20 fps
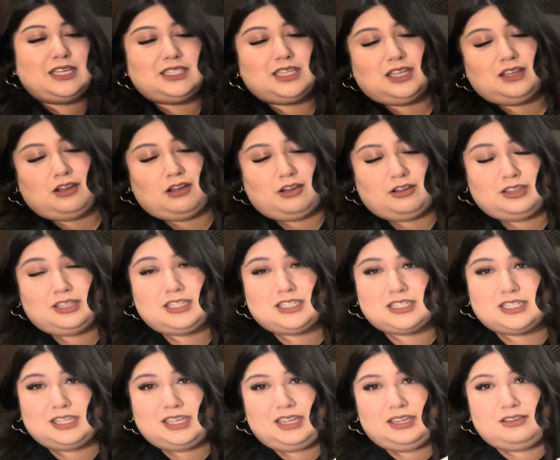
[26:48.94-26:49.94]
it on the
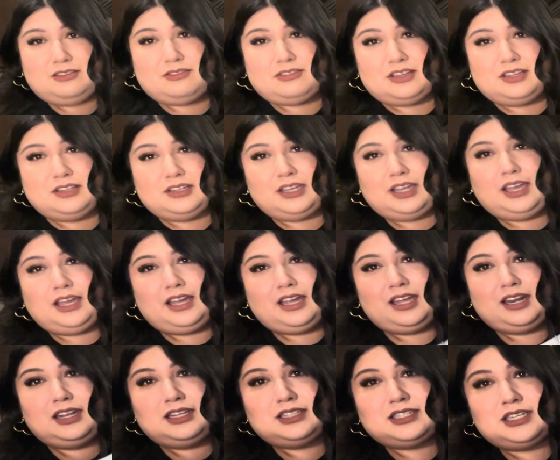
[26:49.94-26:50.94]
sleeve.
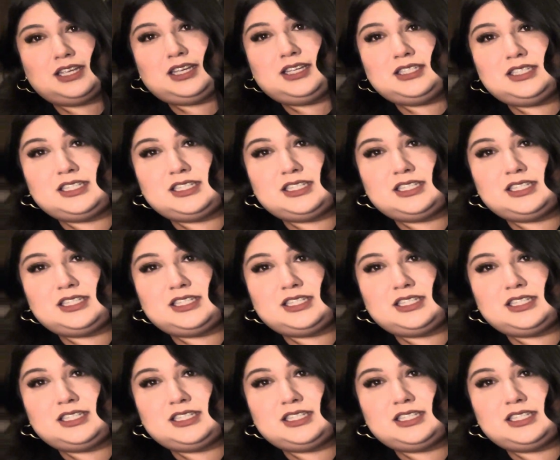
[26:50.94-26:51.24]
And it says